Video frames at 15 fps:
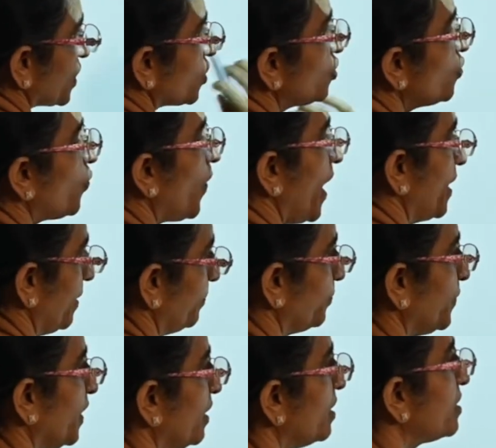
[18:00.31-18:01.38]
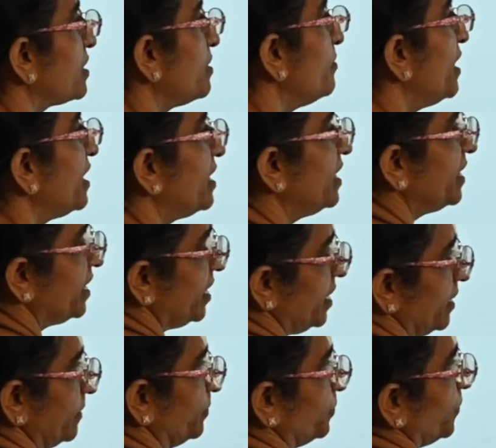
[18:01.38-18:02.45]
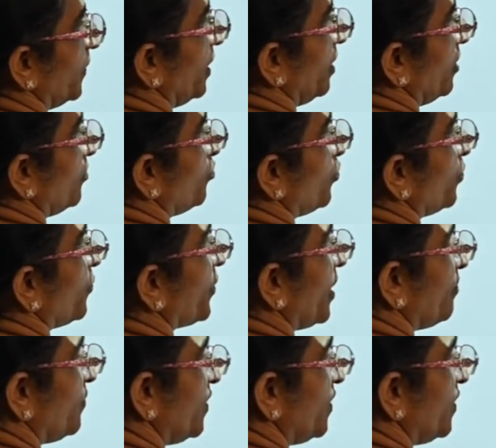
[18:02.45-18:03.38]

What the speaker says: to 1. Similarly here, from